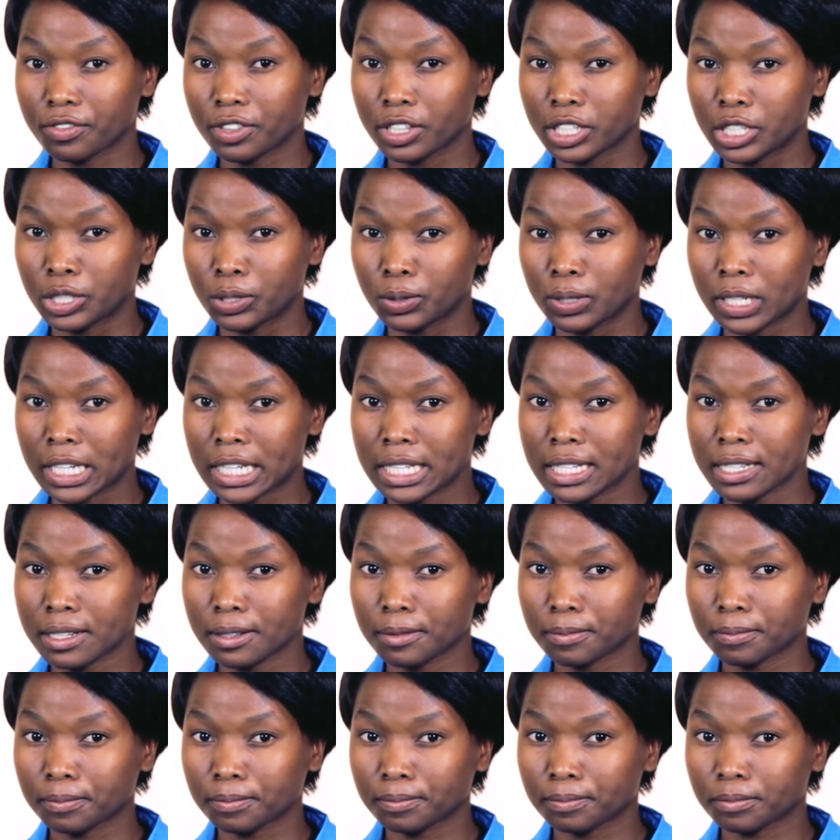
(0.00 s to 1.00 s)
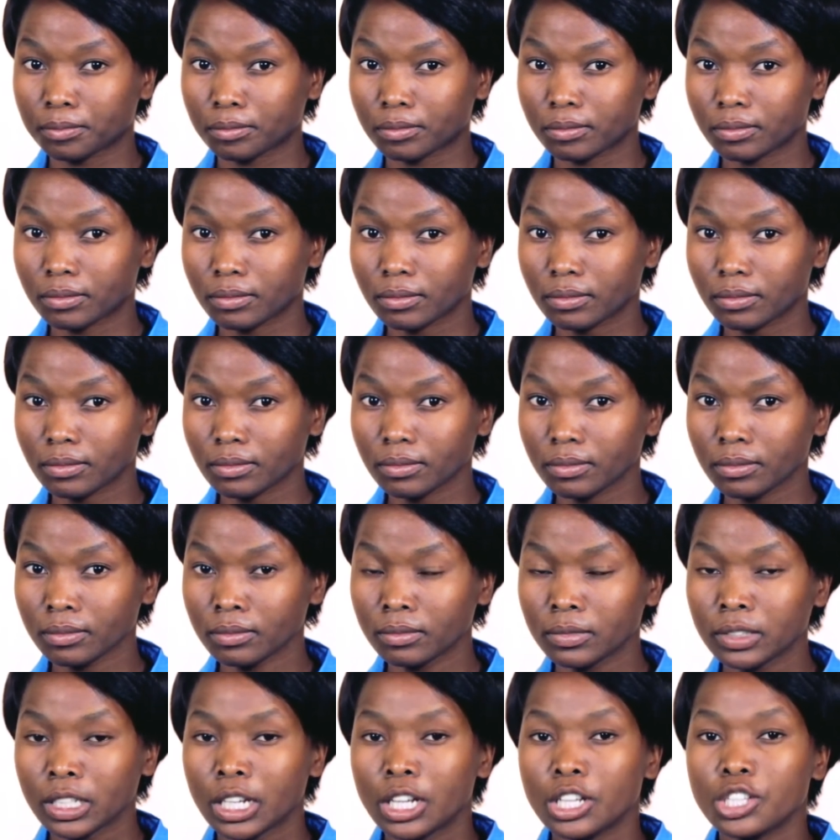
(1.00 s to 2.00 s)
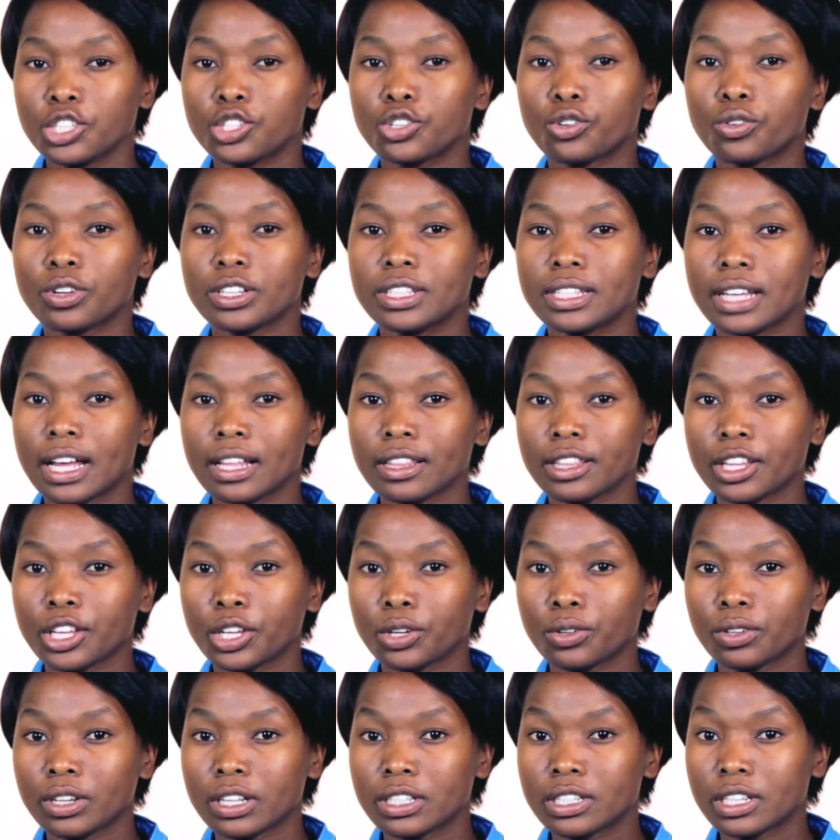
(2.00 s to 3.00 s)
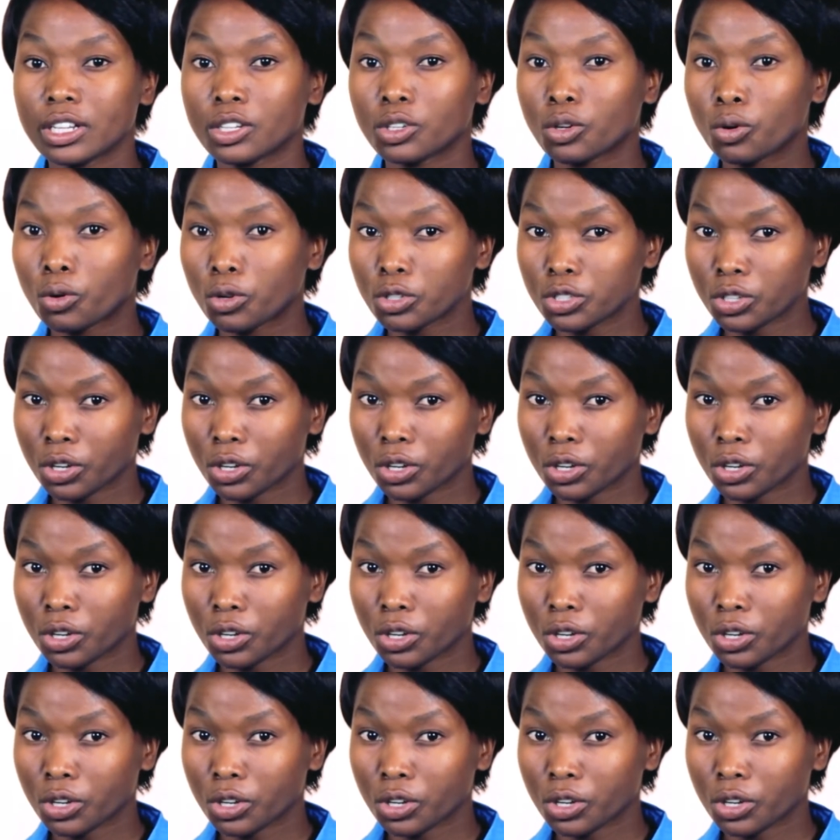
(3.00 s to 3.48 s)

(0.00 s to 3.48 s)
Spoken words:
the unit, to return the unit in good